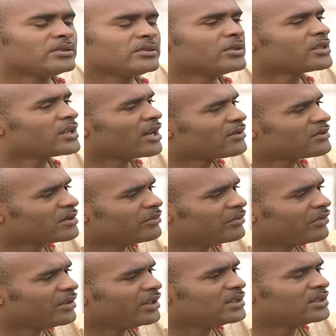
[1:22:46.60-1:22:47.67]
Just have some
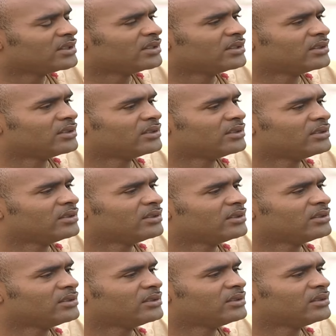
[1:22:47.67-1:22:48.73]
faith.
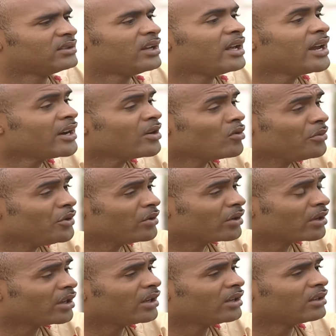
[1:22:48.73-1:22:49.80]
Henry will be
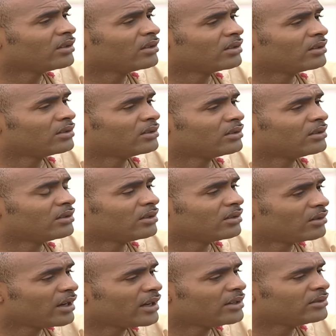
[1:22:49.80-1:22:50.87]
okay,
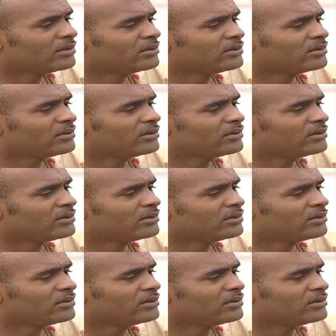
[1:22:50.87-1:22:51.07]
alright?